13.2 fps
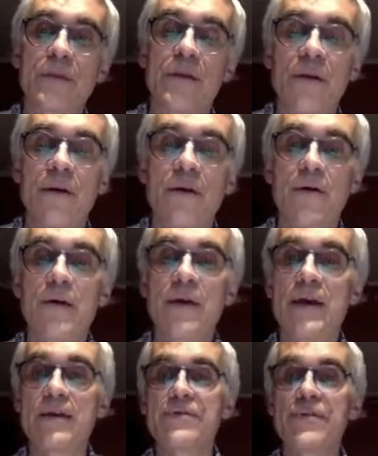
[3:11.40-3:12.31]

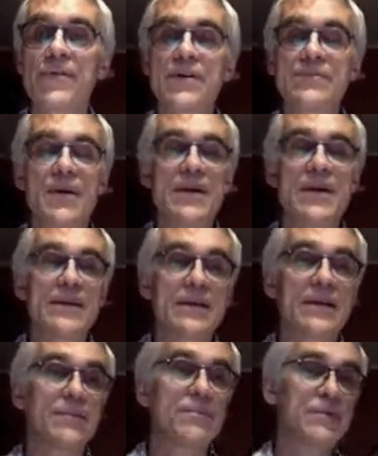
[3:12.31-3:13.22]
Okay, so there's my
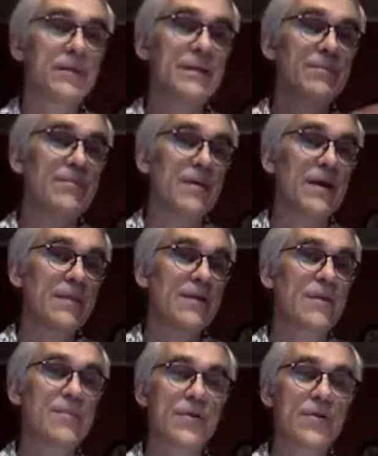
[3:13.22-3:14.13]
complete
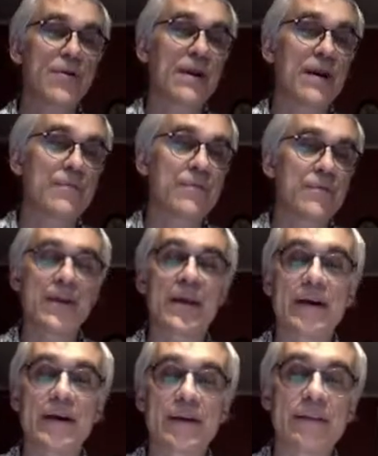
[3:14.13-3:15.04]
Python program for
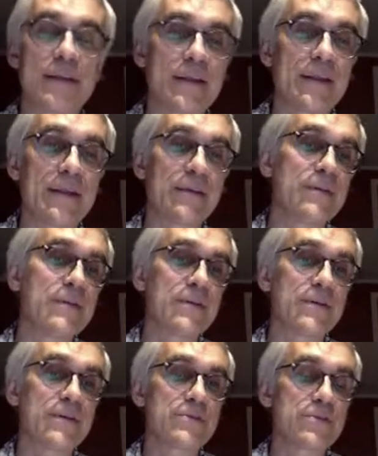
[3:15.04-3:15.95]
calculating
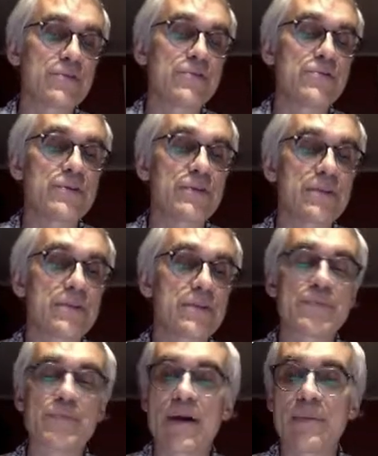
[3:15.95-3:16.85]
the solution to this
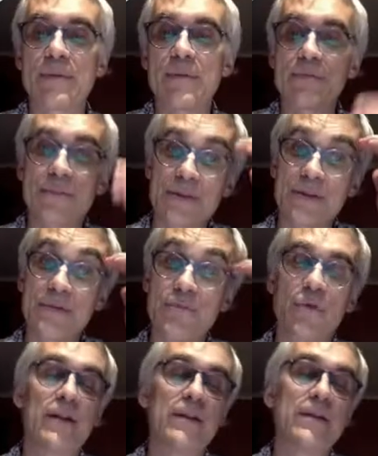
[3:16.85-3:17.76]
problem.
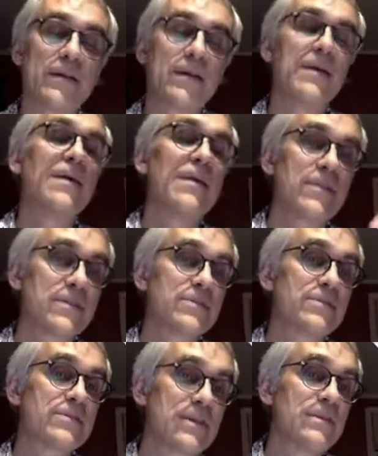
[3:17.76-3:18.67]
To
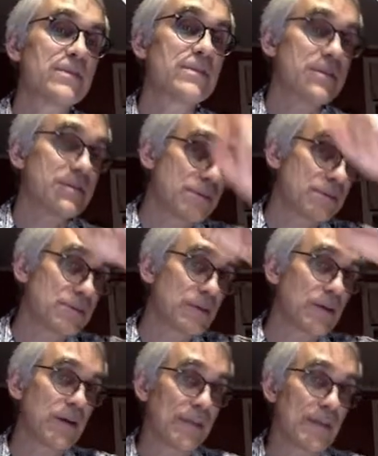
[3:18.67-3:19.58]
see the distance
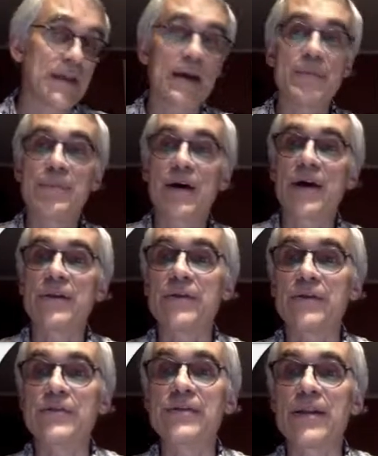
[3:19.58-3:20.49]
along that
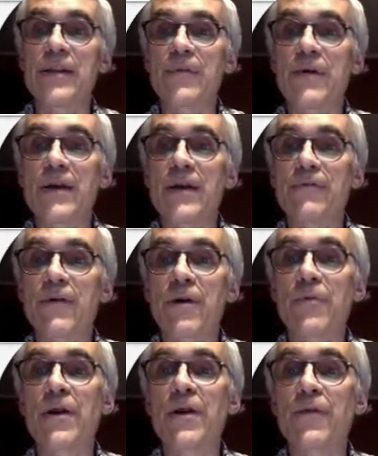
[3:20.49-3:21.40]
hypotenuse anyway. And if I
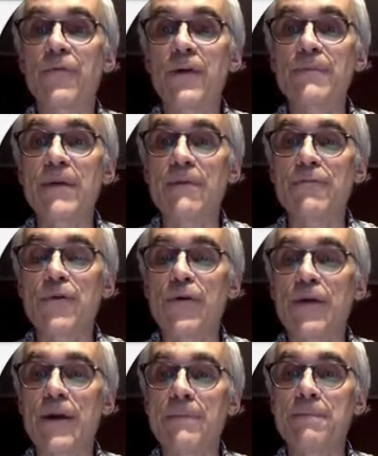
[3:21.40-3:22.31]
want to run my
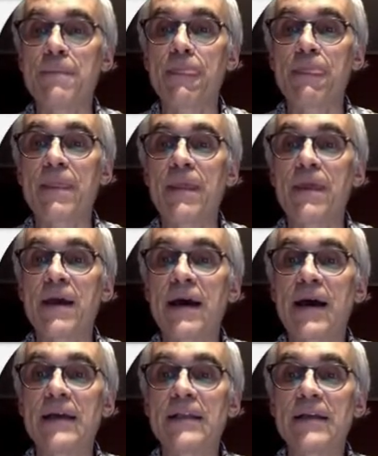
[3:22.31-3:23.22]
program, I
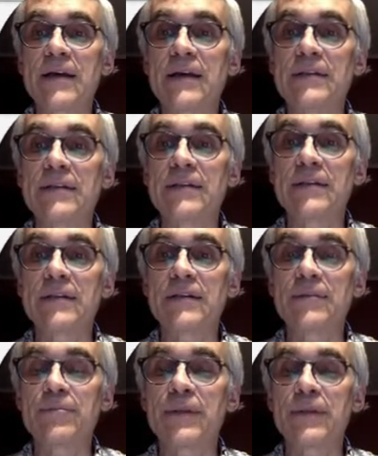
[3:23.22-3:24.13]
click on the little
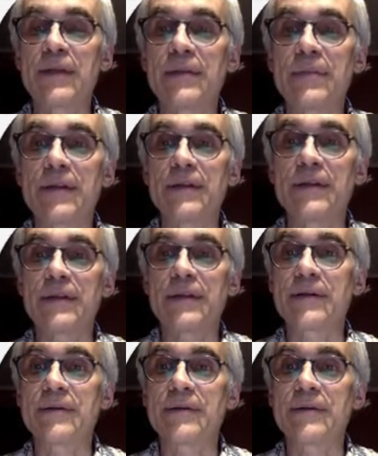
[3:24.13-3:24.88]
play button here.